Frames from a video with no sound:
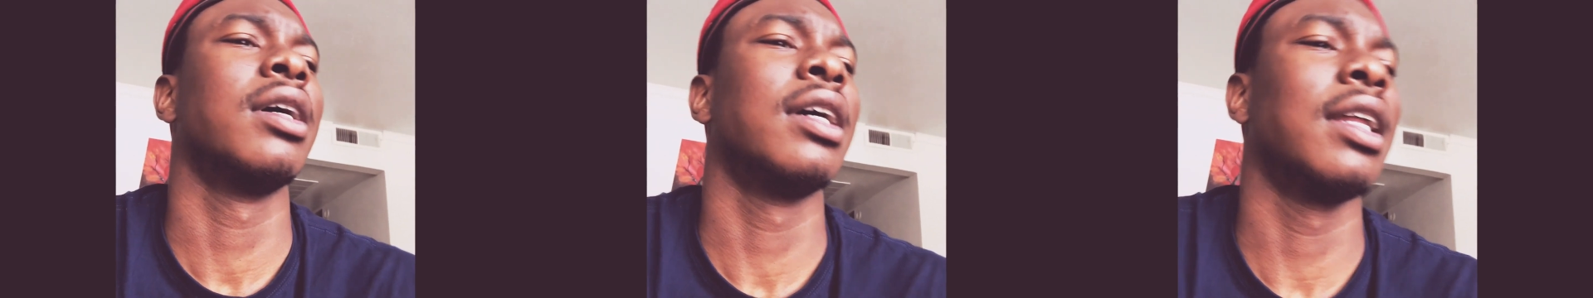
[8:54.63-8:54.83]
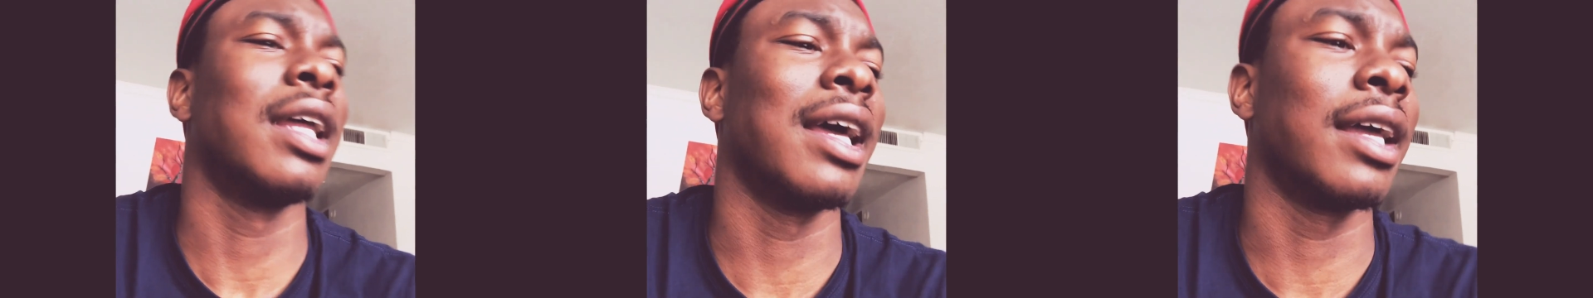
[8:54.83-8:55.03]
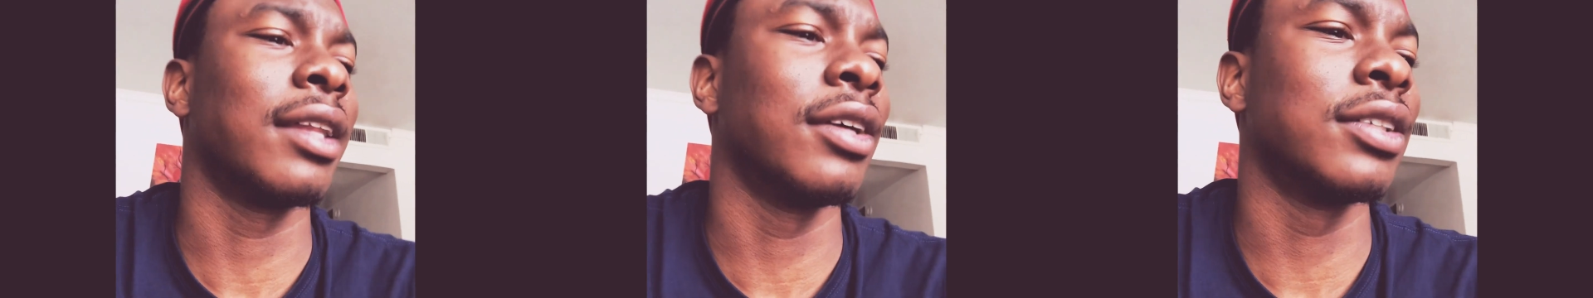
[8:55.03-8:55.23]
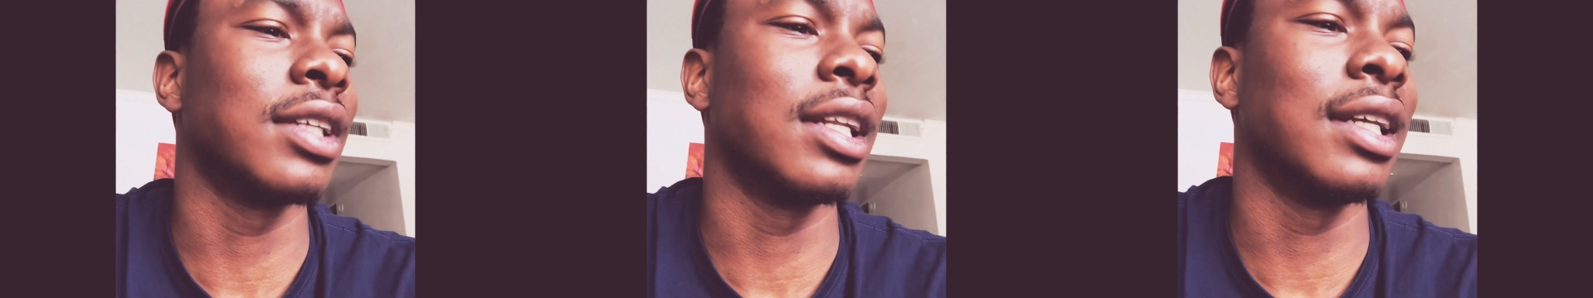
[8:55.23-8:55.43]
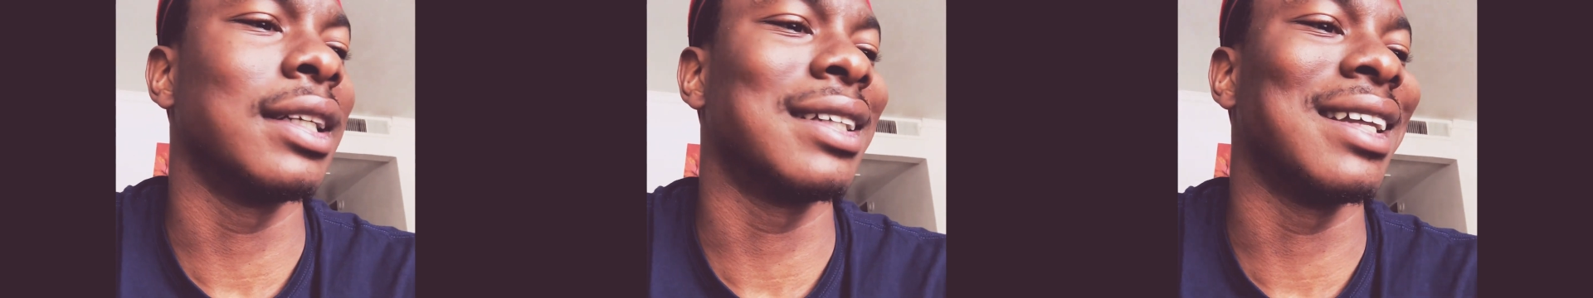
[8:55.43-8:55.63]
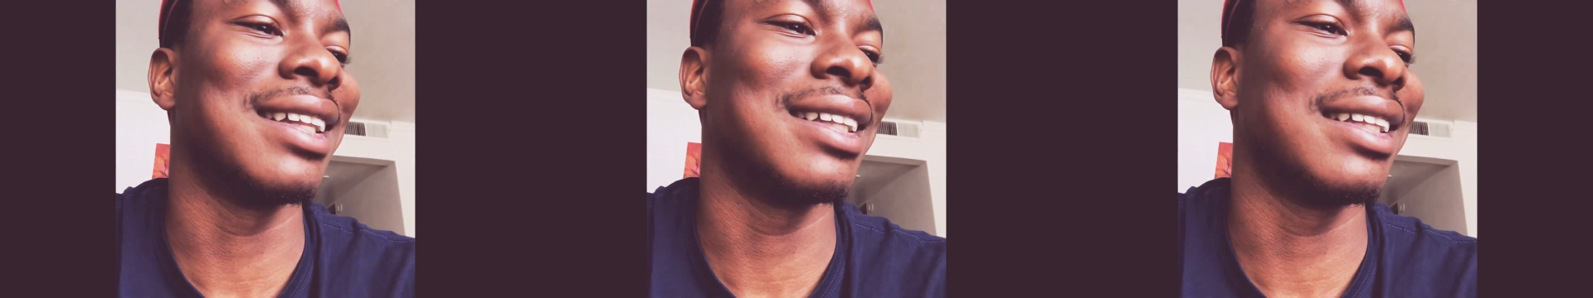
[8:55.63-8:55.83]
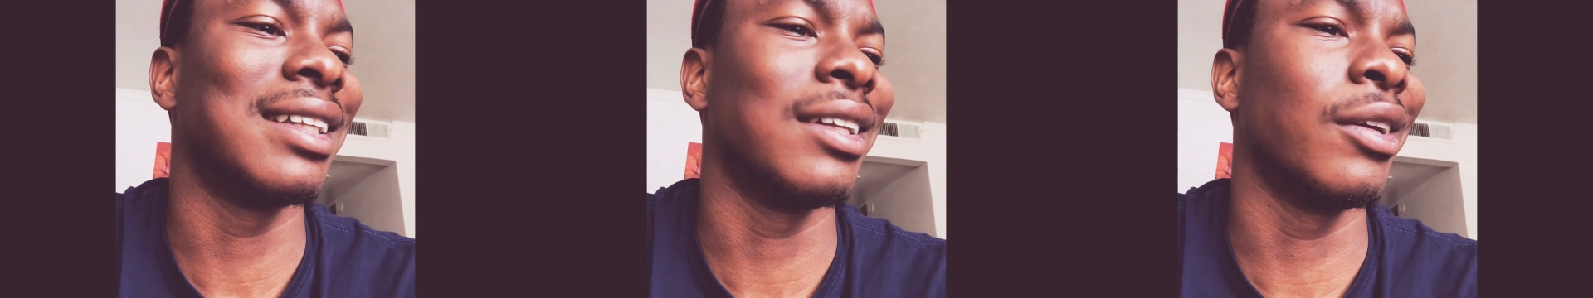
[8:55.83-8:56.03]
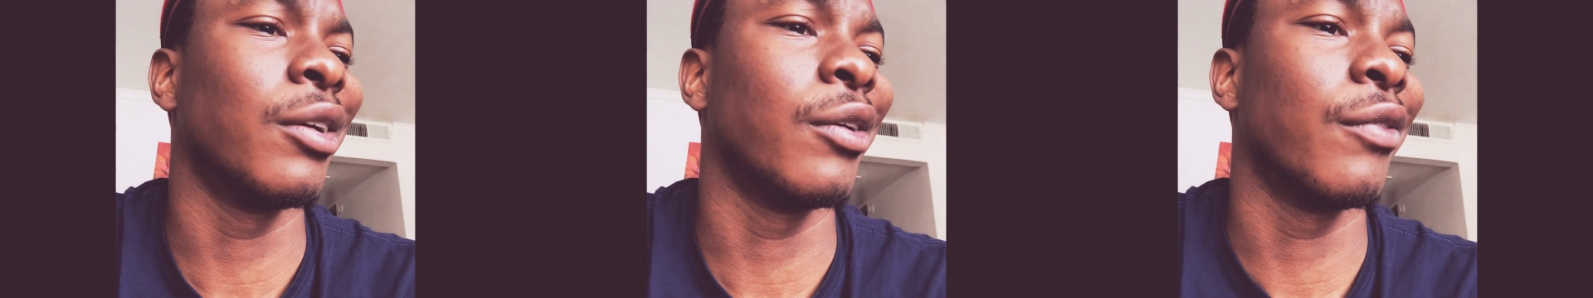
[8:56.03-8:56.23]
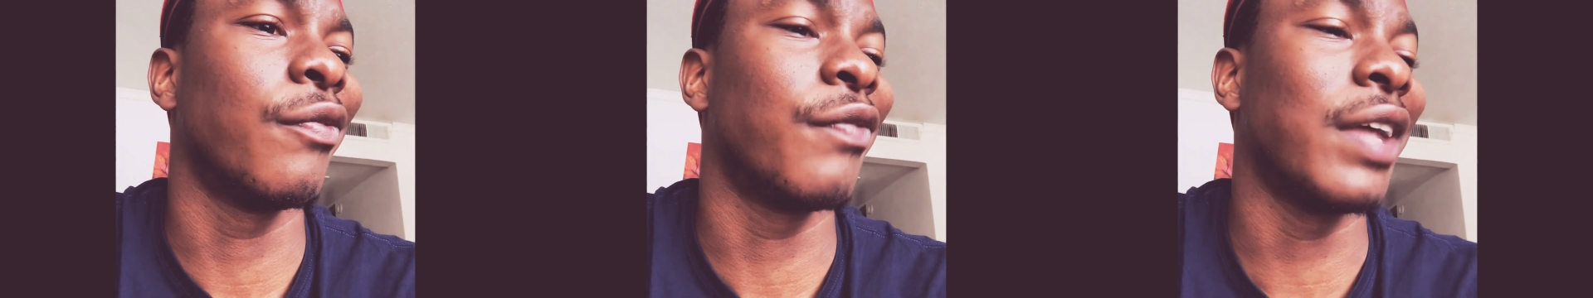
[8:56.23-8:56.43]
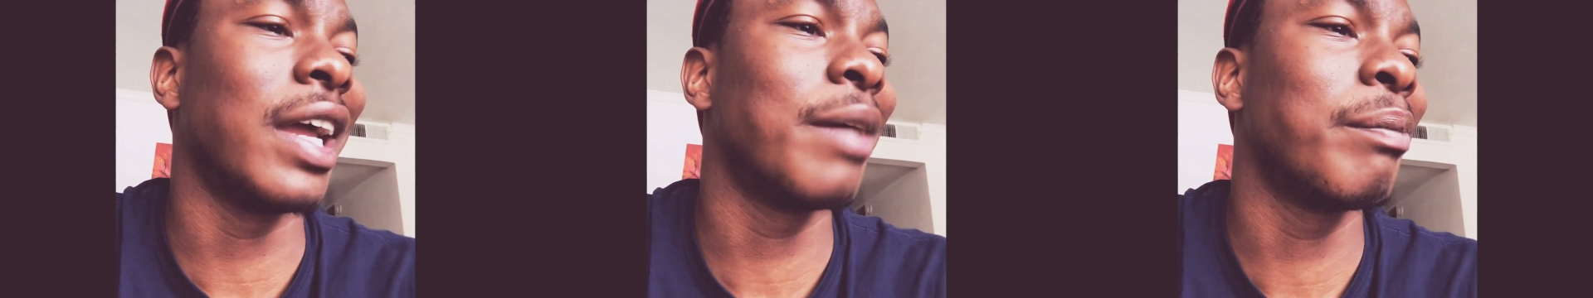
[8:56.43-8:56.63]
Like, there's at least your
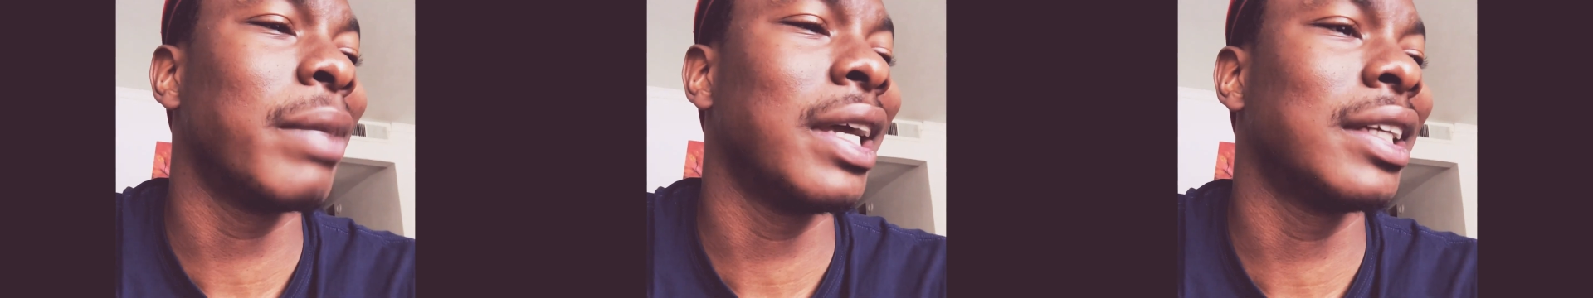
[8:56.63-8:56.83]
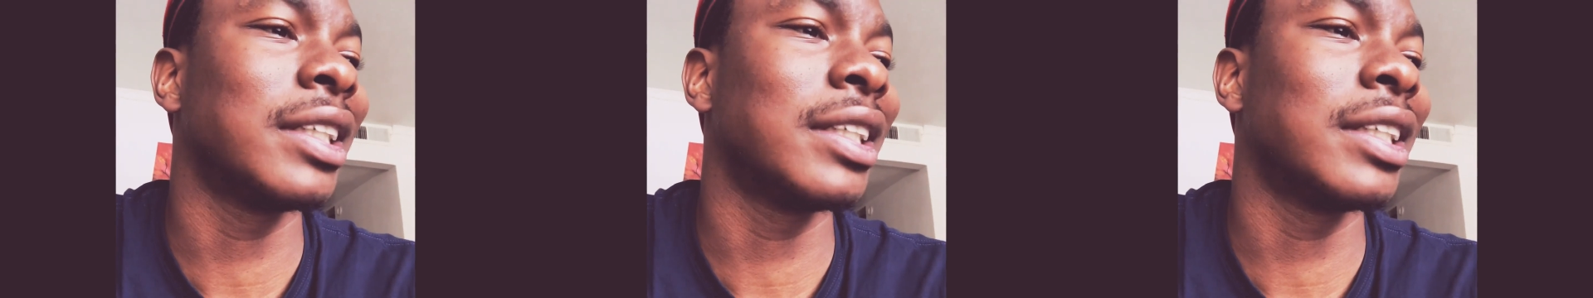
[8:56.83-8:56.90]
fan base